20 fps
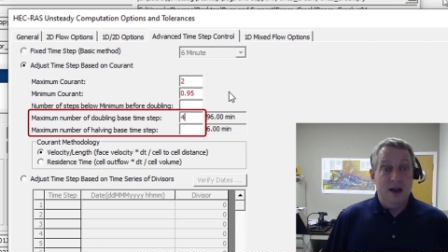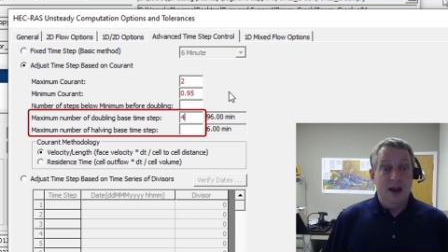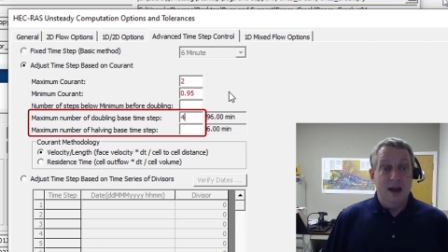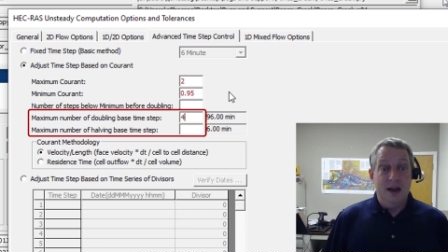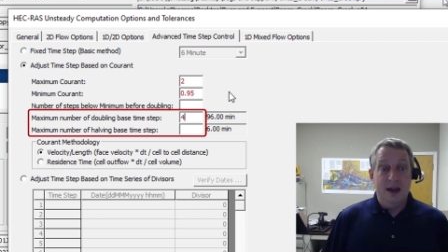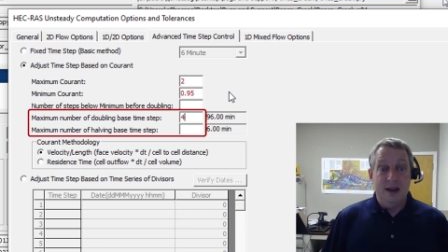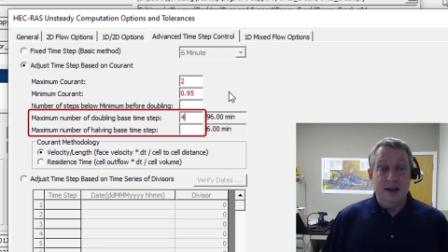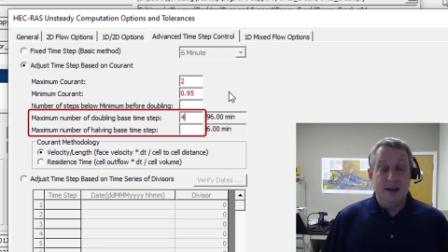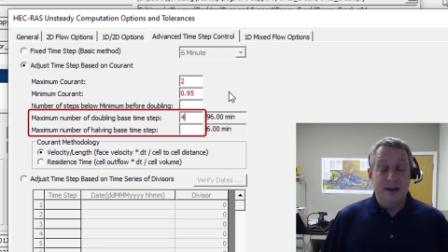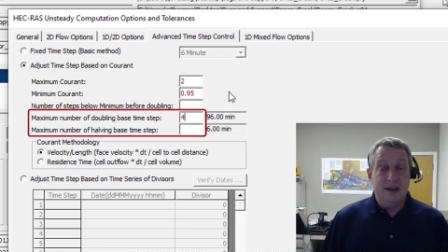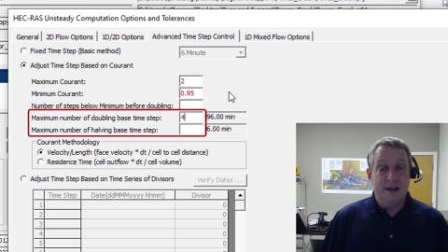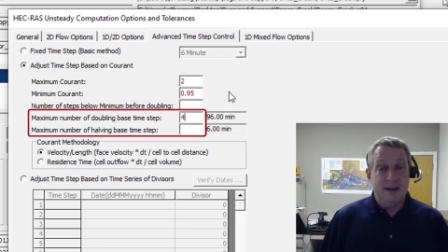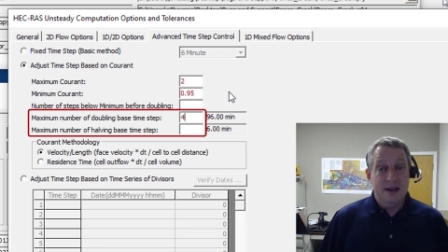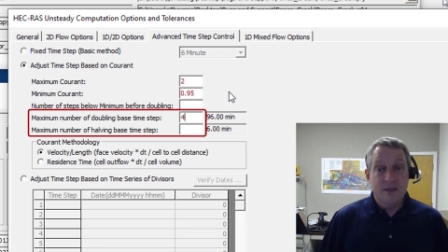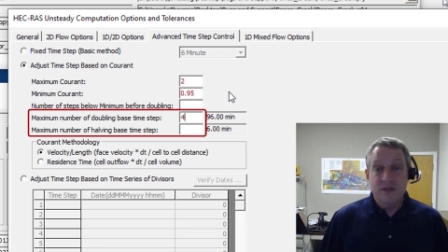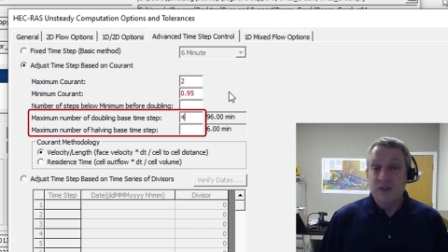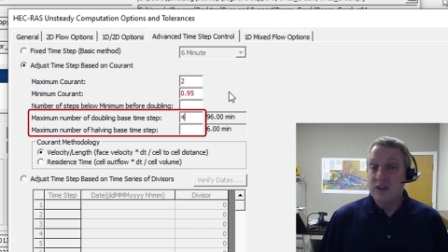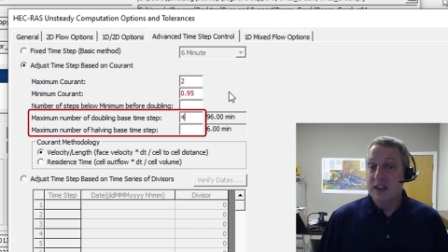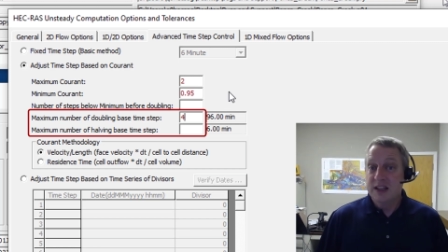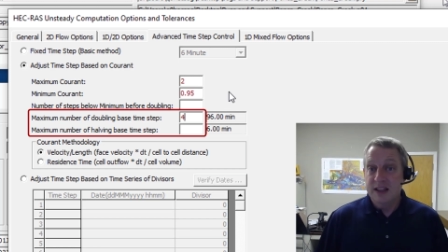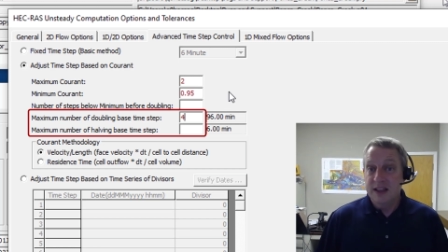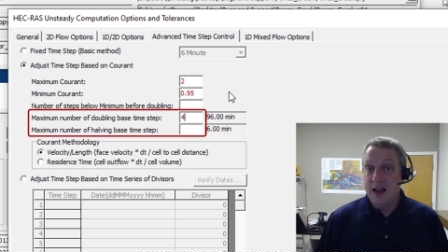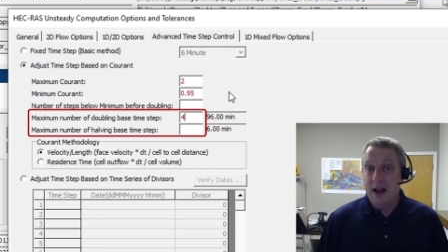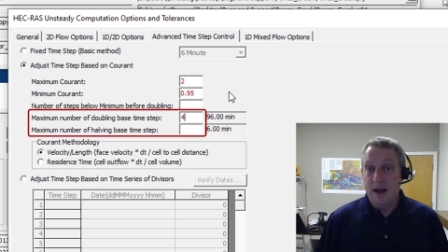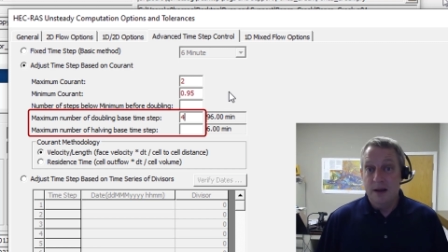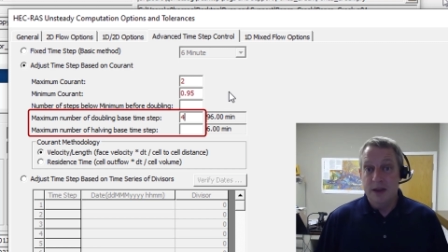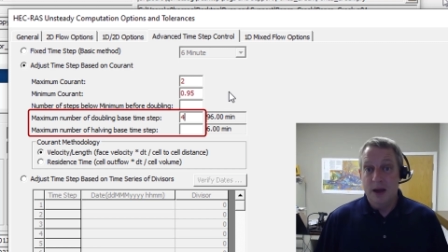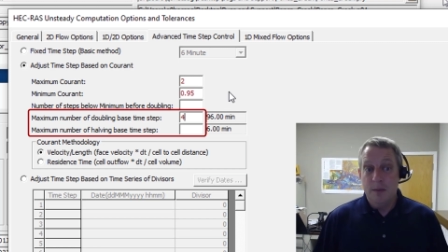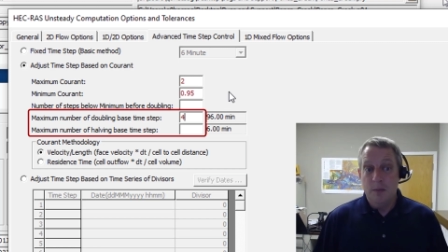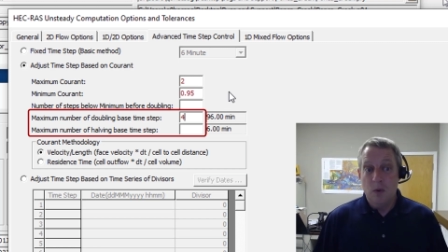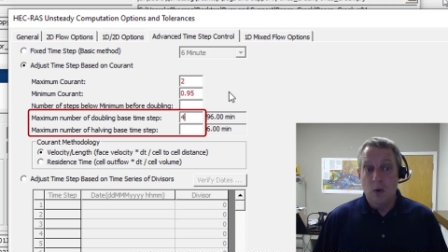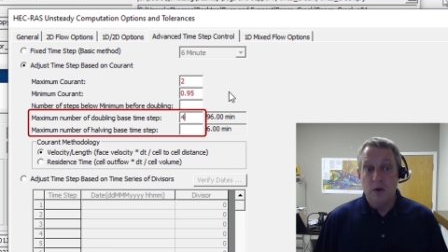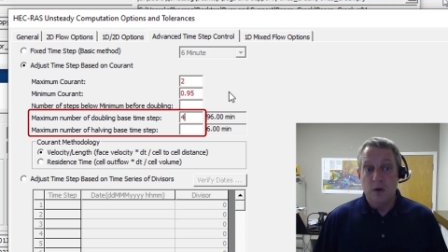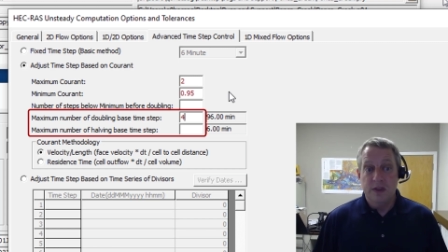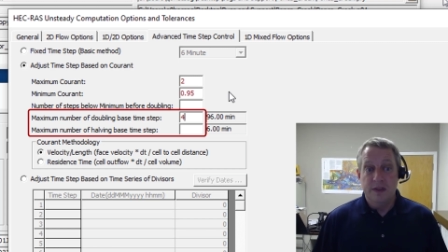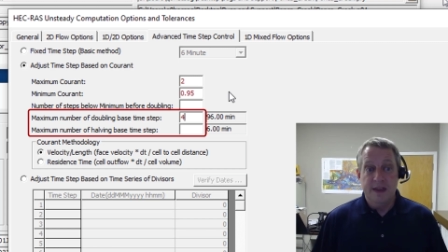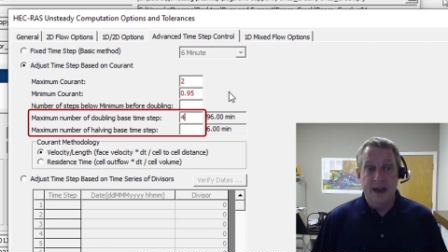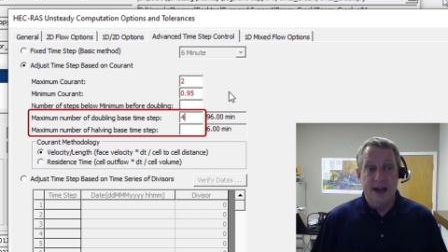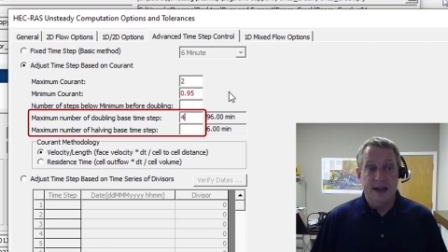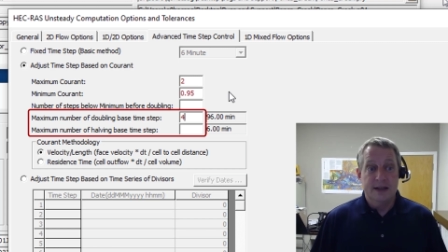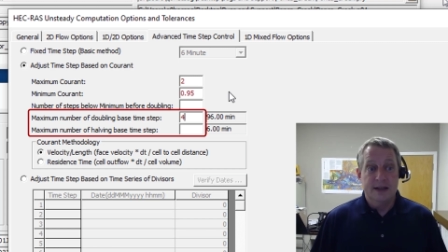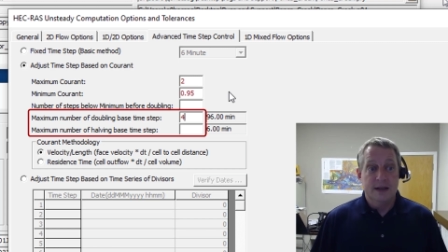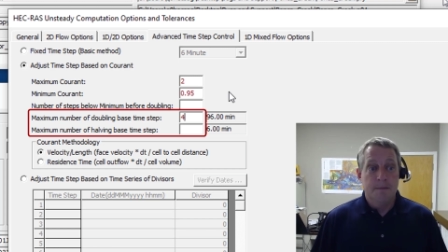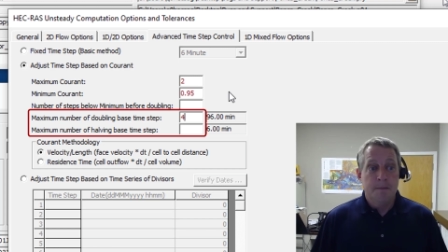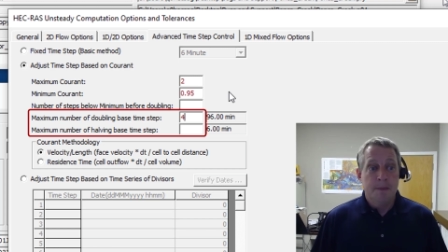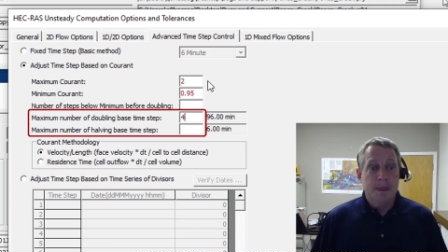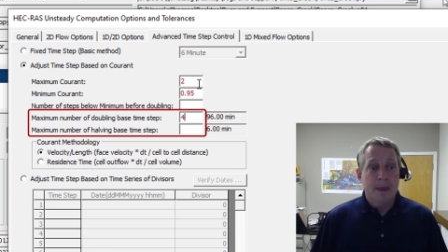and definitely not more than that.